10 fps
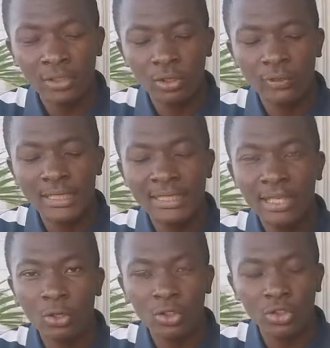of the
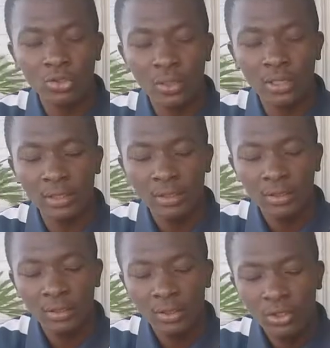second string.
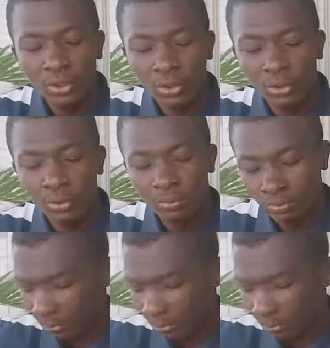So